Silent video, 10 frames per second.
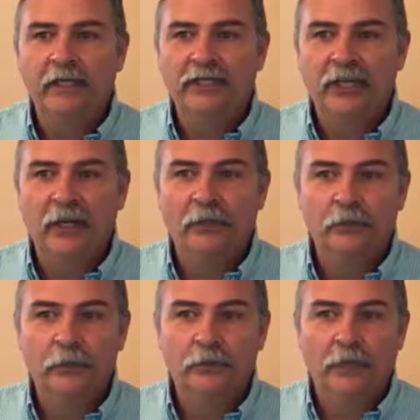a shared
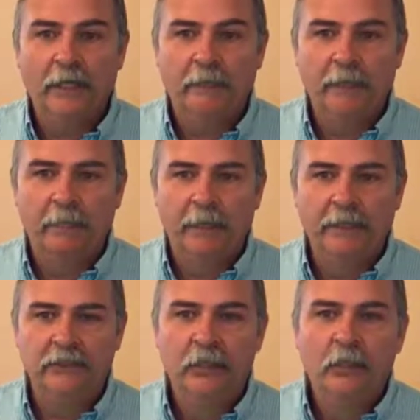Google document
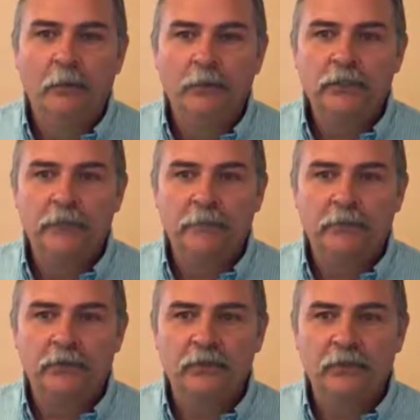page which
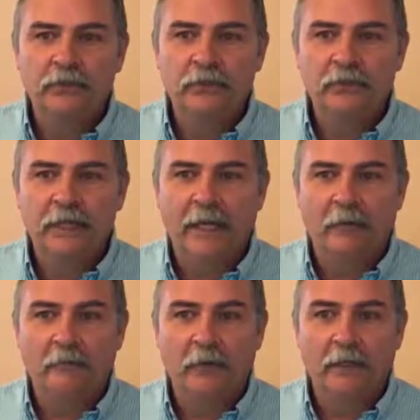enables students to sign
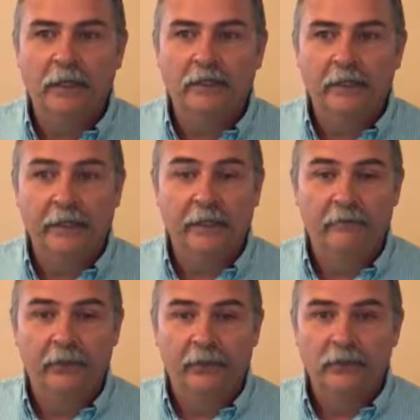up for a country
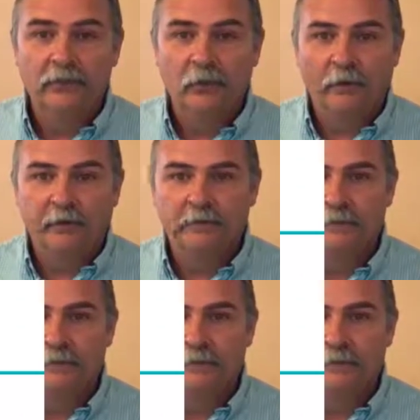of their choice.